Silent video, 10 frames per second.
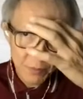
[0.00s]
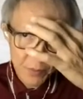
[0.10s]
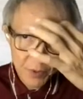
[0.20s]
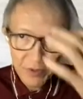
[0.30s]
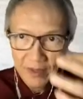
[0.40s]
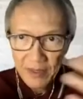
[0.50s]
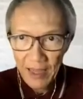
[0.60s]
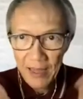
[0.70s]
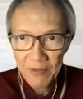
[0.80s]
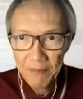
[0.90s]
study
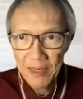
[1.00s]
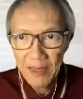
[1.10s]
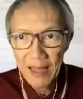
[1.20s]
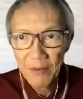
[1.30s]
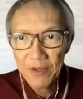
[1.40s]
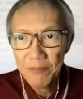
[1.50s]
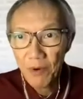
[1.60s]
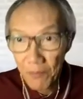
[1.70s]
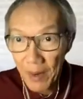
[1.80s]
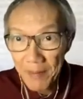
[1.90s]
assembly language
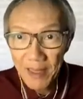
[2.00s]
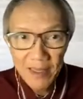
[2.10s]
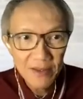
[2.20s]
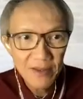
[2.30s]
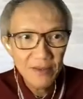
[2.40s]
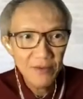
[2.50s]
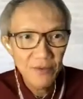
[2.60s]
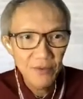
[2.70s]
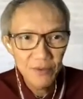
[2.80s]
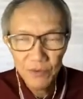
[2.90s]
programming is
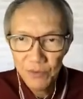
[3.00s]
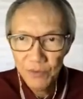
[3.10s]
to